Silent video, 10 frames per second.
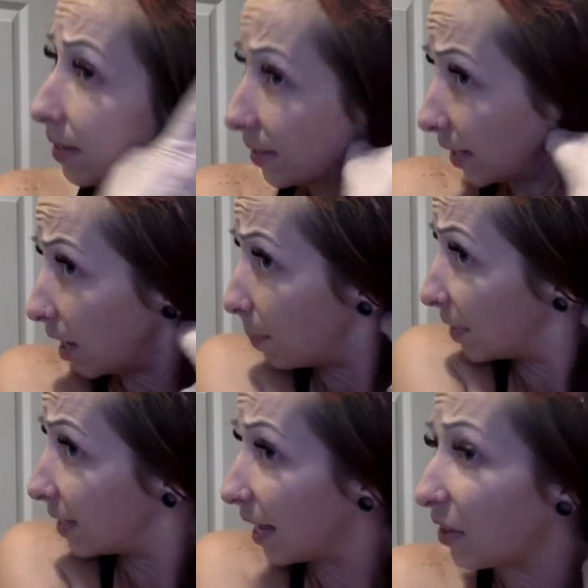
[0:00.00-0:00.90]
to keep
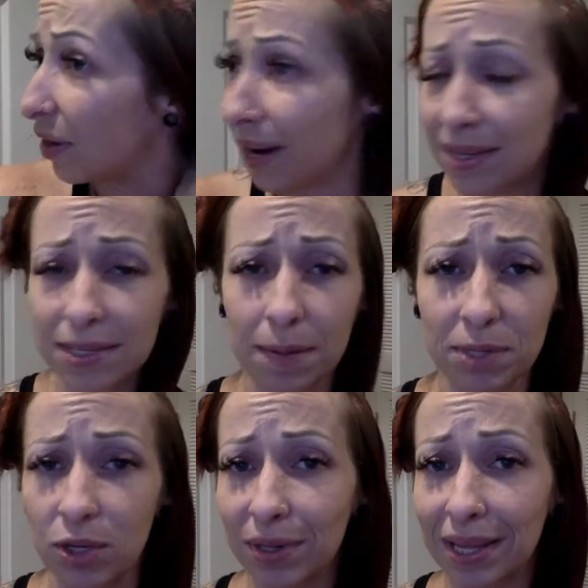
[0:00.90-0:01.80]
it together. I
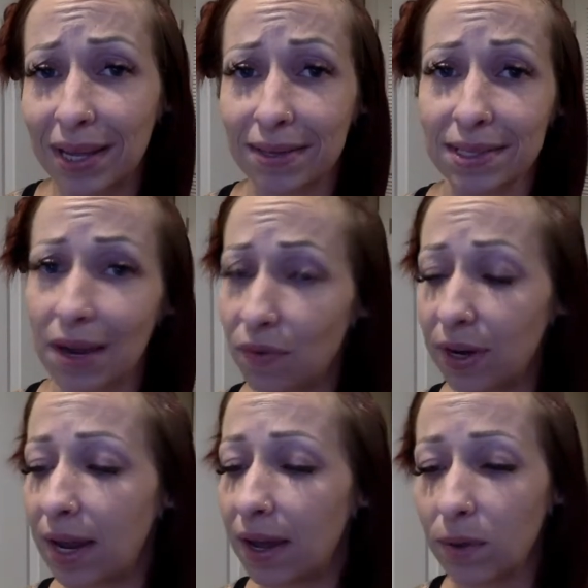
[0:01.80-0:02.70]
stopped doing that because
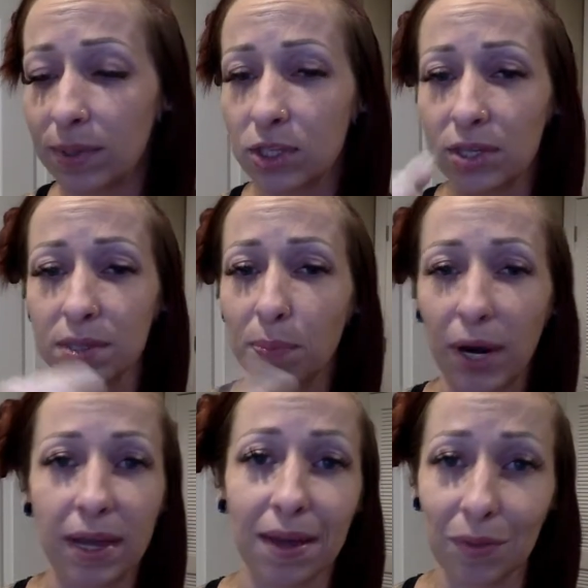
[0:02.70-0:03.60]
every day it was just
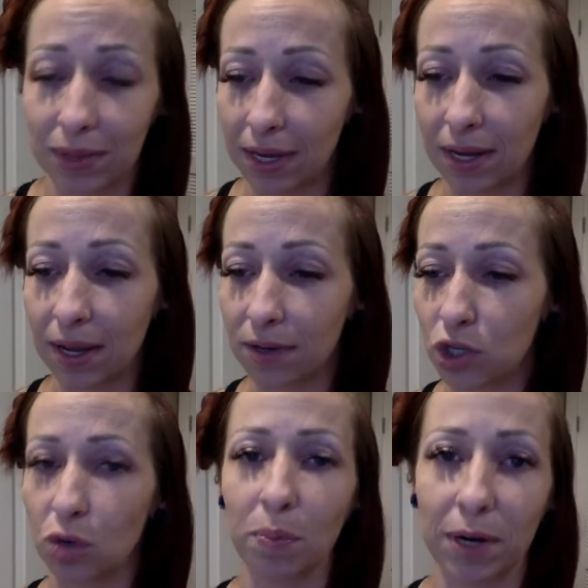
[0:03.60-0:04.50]
breaking with any
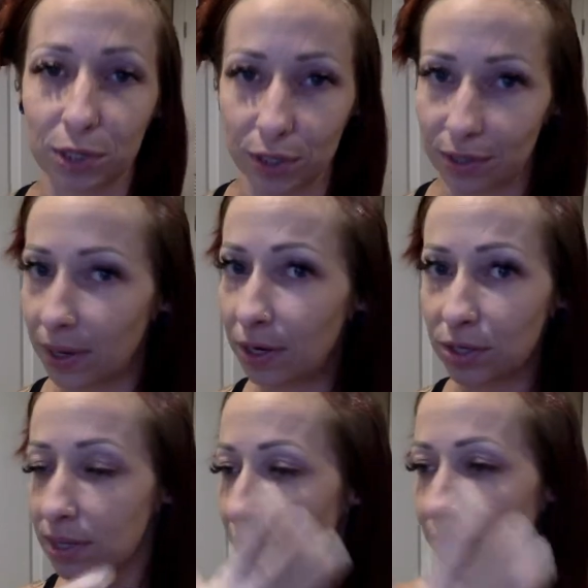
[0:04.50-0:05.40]
chew pressure. So I
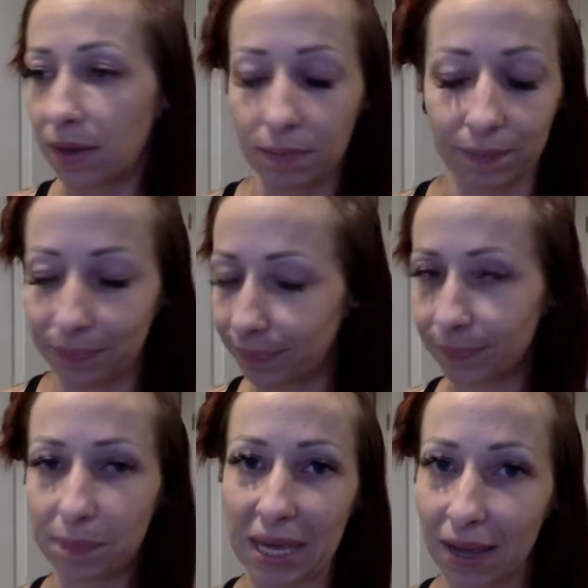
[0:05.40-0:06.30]
just let it
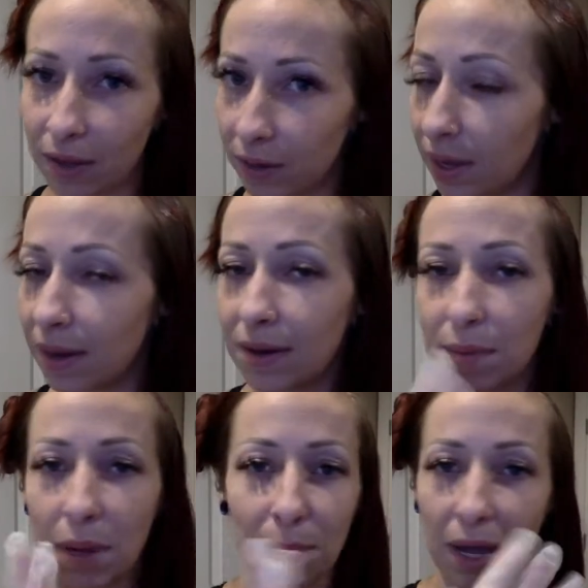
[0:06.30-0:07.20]
be, and
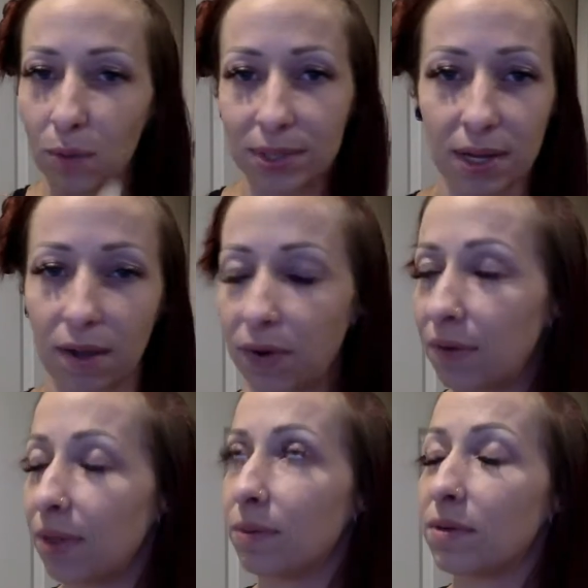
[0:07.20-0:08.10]
my bite was off.
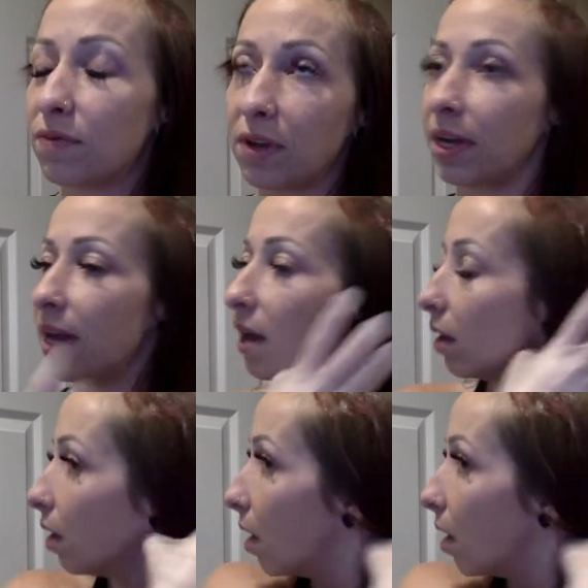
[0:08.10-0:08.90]
Everything was funky,